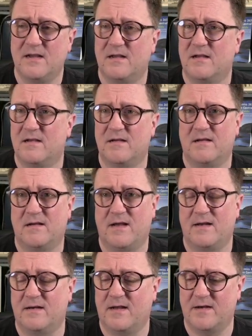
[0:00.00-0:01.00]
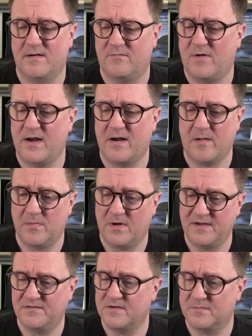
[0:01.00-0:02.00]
And right now I'm lazy.